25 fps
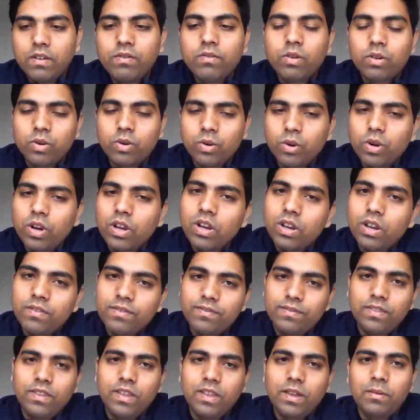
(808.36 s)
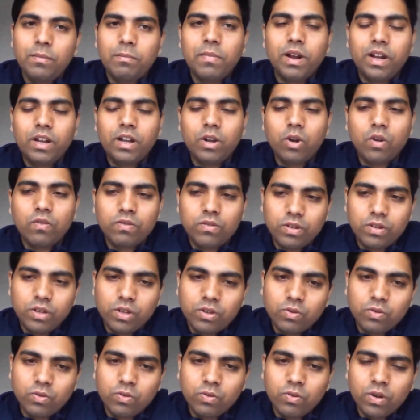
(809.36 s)
And if you're good enough, they might offer
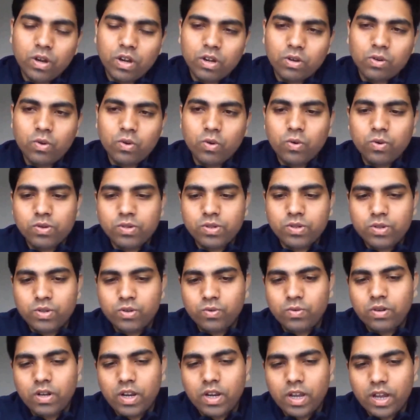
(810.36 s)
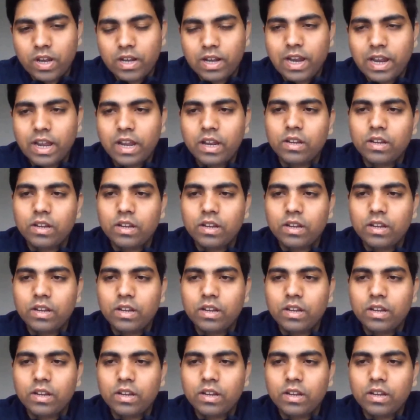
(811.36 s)
you a course to take.